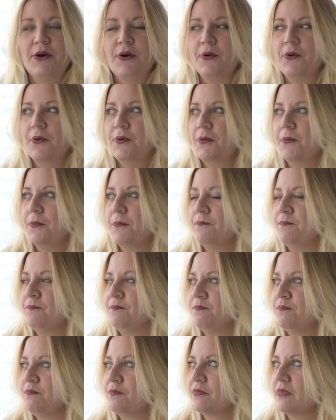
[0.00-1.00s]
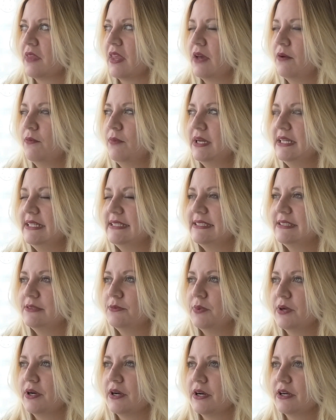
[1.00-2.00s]
um, what is the
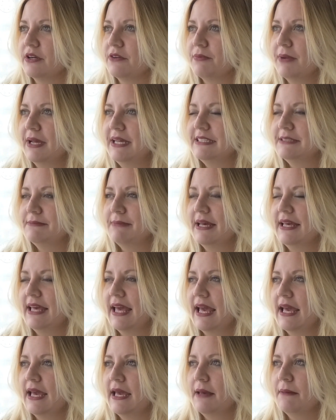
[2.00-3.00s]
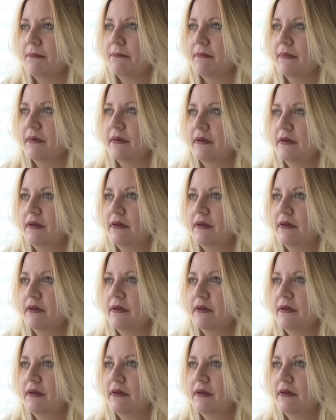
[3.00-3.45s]
word? Raise my game.